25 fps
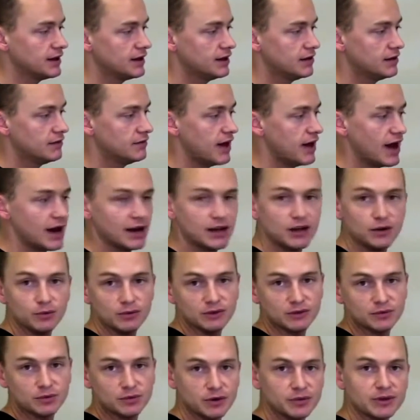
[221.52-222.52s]
Vacuum
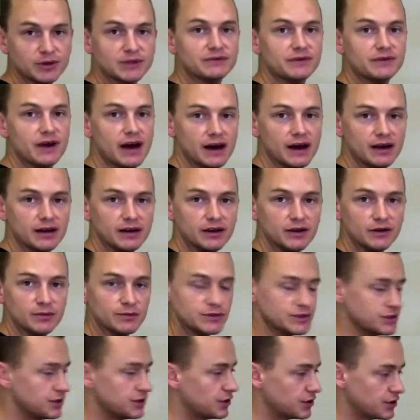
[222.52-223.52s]
is pretty much vacuum,
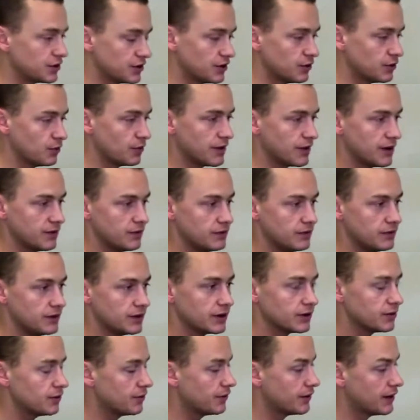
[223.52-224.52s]
so you're good with every
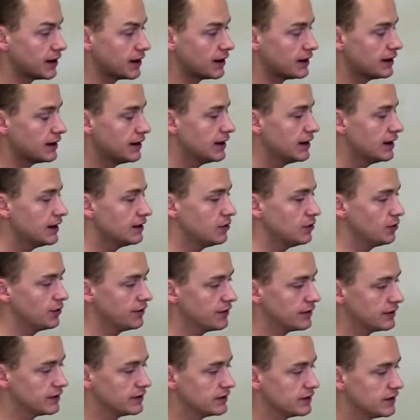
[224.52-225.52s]
vehicle there. The only
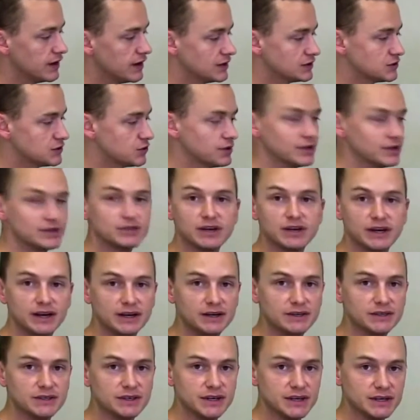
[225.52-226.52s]
thing that does really
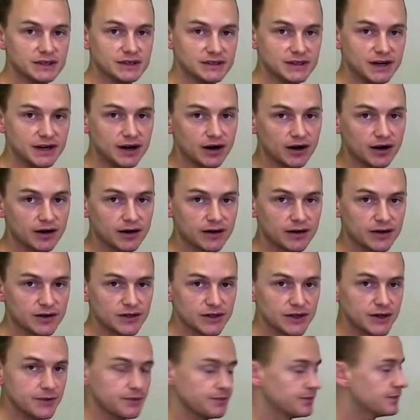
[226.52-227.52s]
change is the air
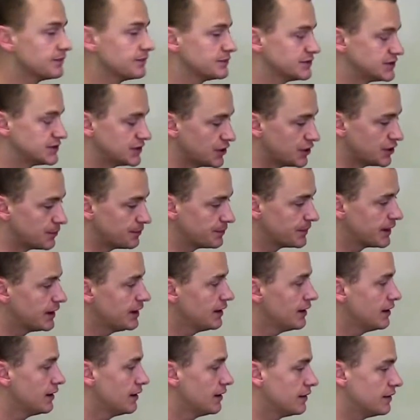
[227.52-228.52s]
conditioning. So
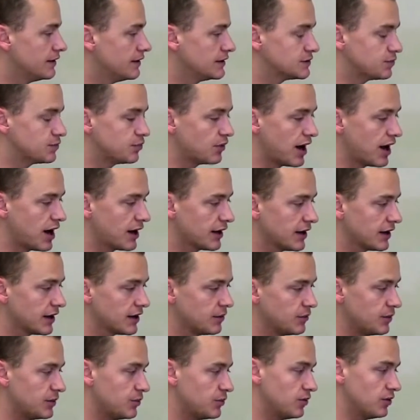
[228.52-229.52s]
this bracket
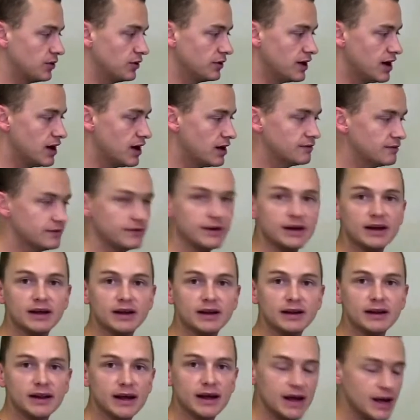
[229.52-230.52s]
can be pulled off,
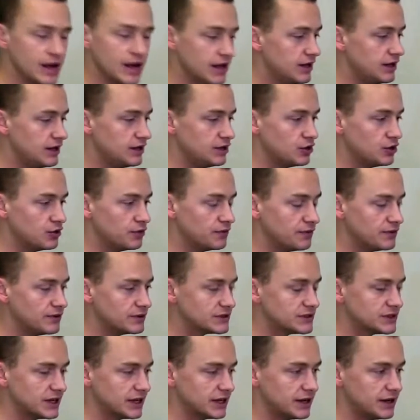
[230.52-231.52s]
and if you
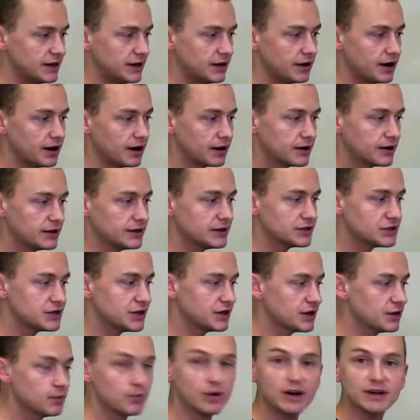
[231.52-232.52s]
send in your air
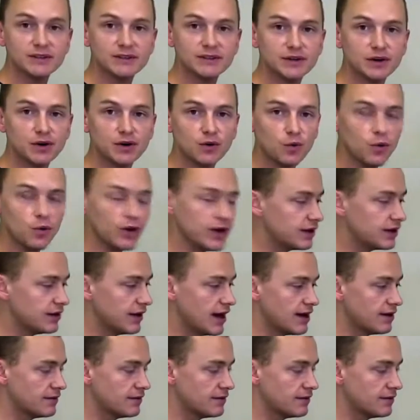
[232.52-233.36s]
conditioning compressor, we can